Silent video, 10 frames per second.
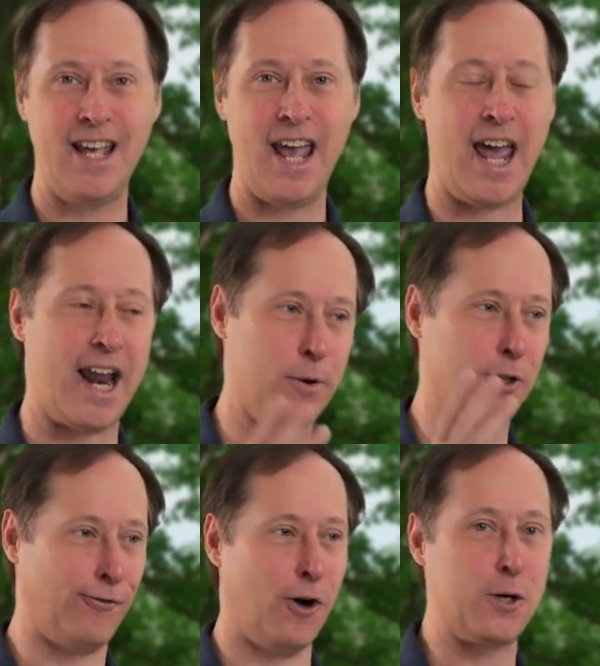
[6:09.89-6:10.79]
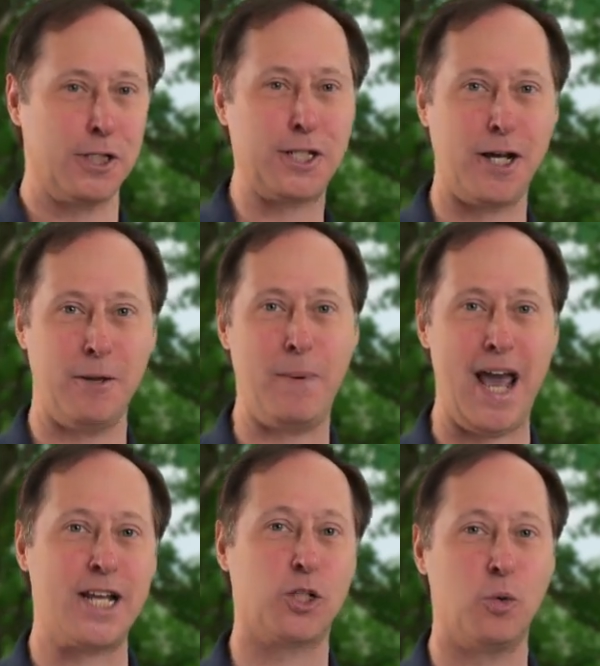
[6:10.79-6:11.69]
And I was focused on the
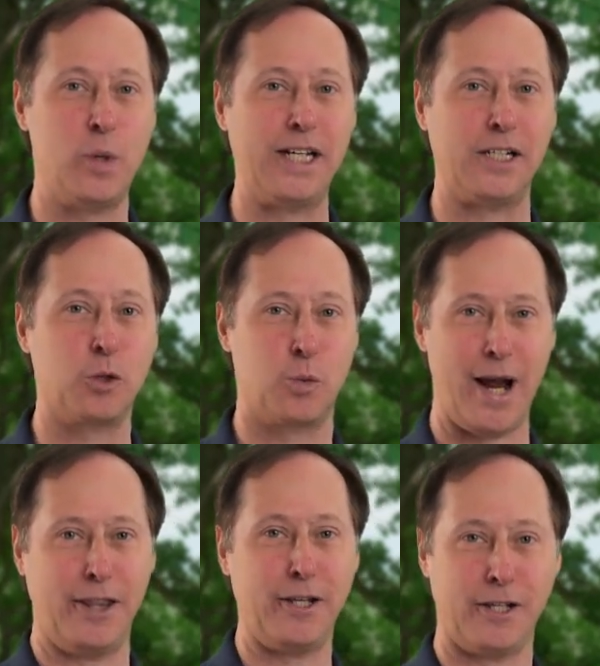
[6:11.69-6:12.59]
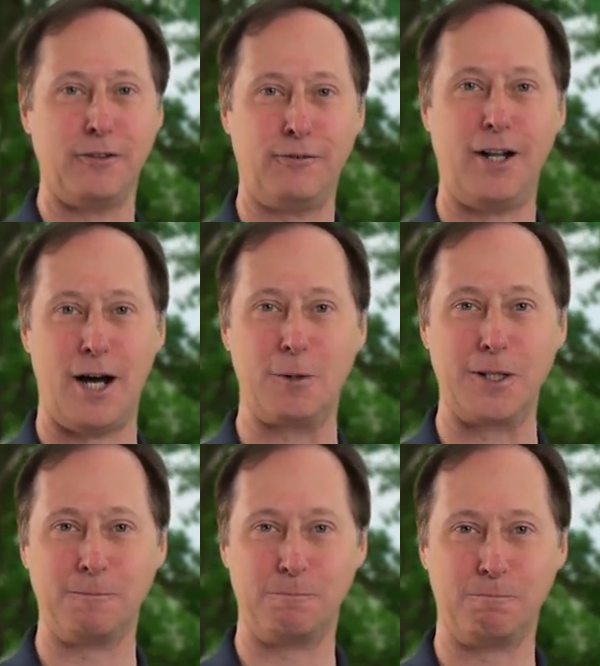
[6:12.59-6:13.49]
patch of weeds rather than the flower.